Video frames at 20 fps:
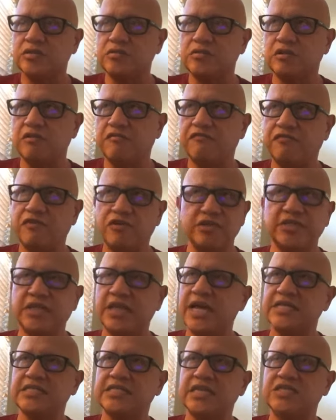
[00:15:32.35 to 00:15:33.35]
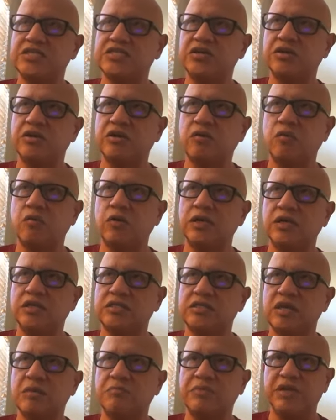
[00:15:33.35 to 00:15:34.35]
the first class I took
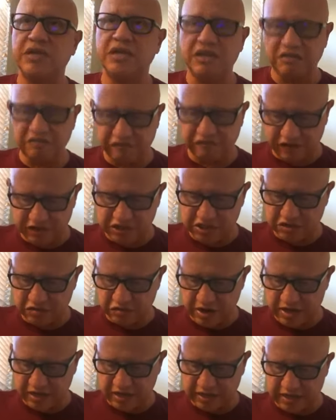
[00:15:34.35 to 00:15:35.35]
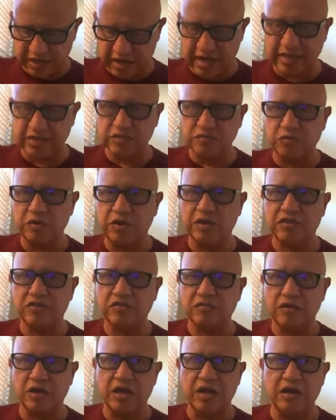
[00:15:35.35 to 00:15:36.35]
was a beginning fiction writing class with
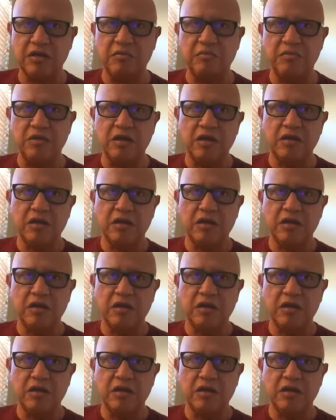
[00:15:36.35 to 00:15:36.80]
um,